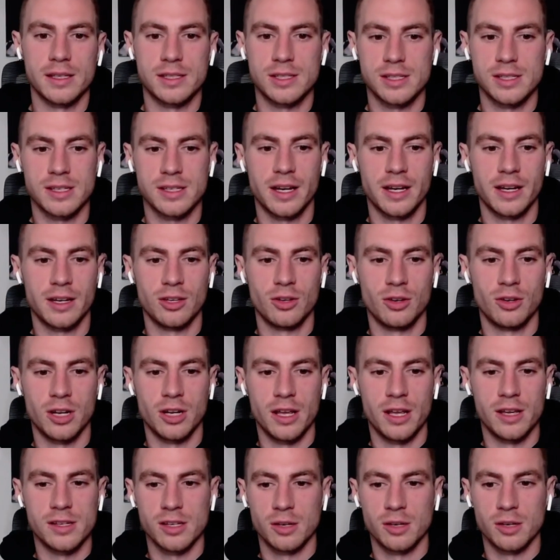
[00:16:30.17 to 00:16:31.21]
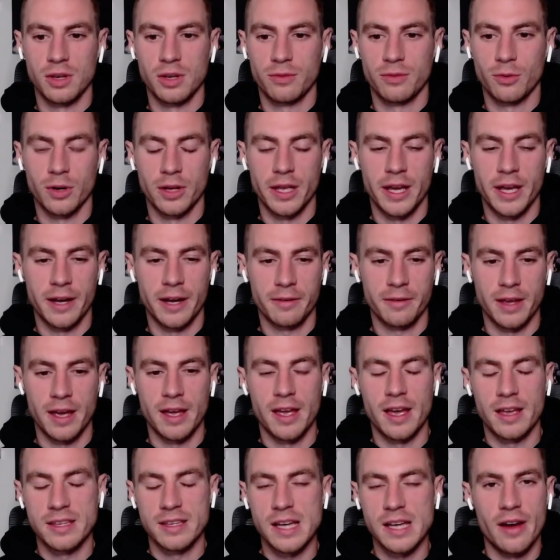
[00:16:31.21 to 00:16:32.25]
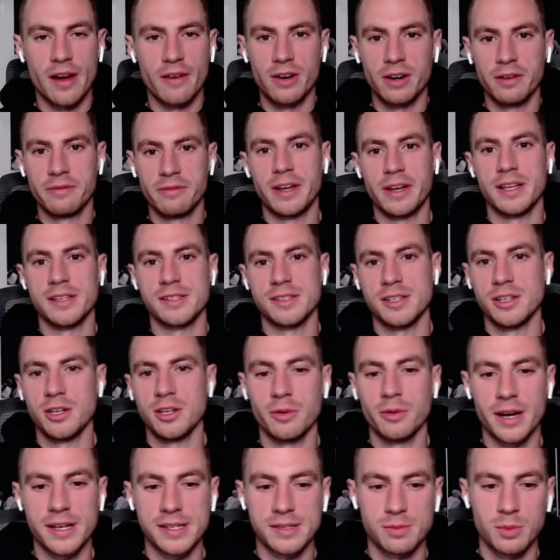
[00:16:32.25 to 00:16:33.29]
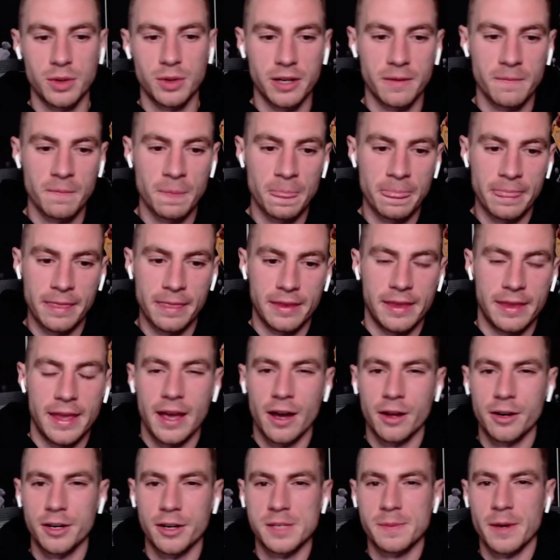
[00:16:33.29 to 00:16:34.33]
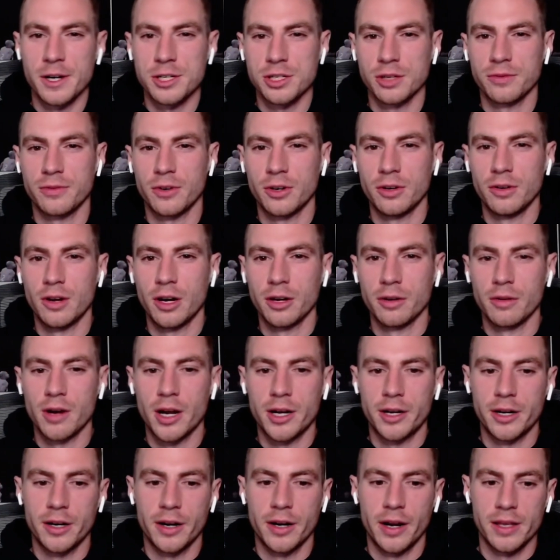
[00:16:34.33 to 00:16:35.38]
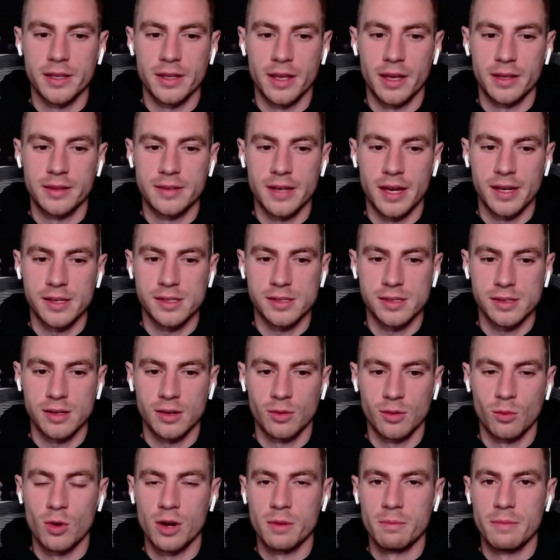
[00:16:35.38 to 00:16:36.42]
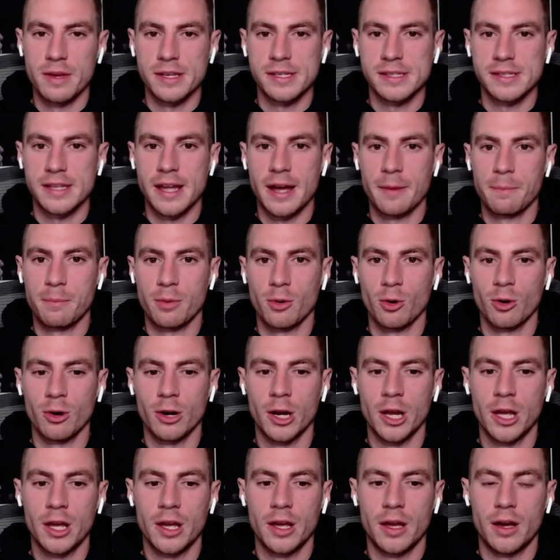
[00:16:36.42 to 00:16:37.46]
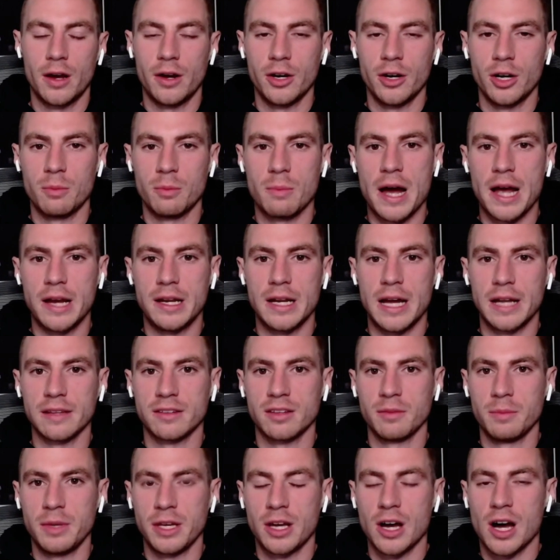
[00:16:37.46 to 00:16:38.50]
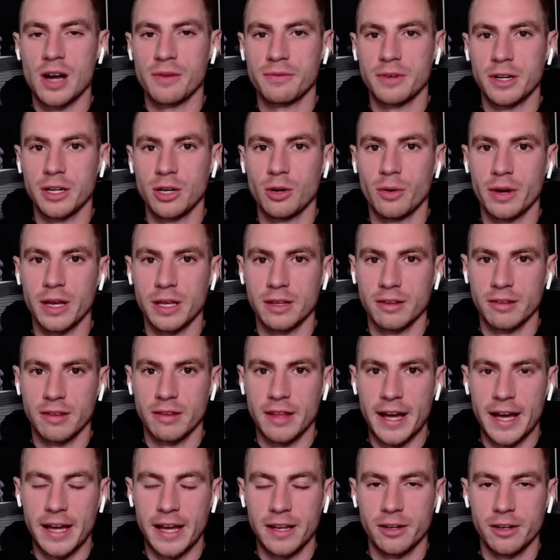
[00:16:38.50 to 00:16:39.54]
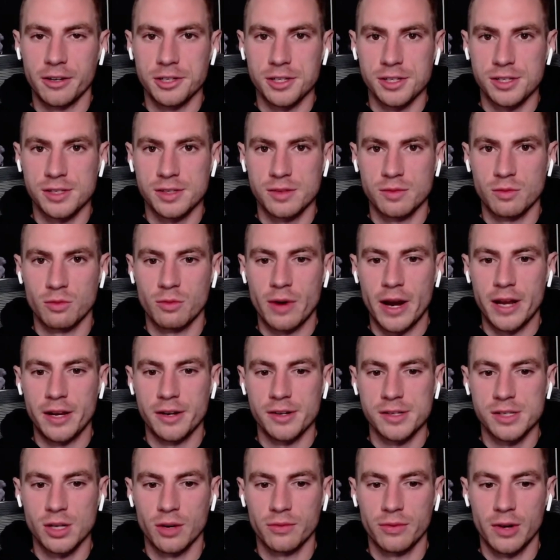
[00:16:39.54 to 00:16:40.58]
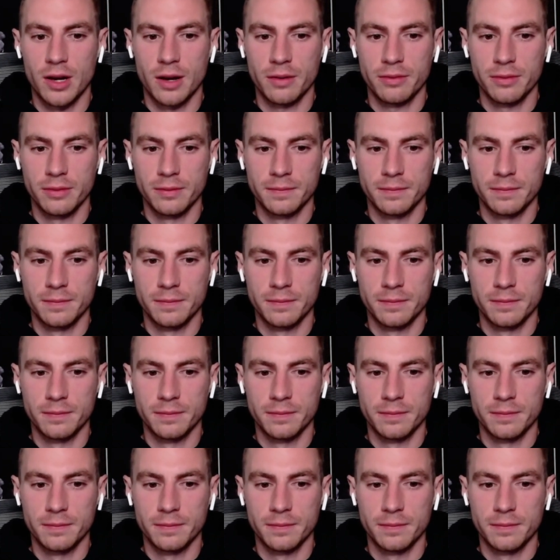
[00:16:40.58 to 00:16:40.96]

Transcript: It's just like you could easily be fourth. Yeah, it's how every event is in the U.S. But the 800, especially for a young runner, it takes one misstep or your mind not to be confident going into that, and you're just writing yourself off.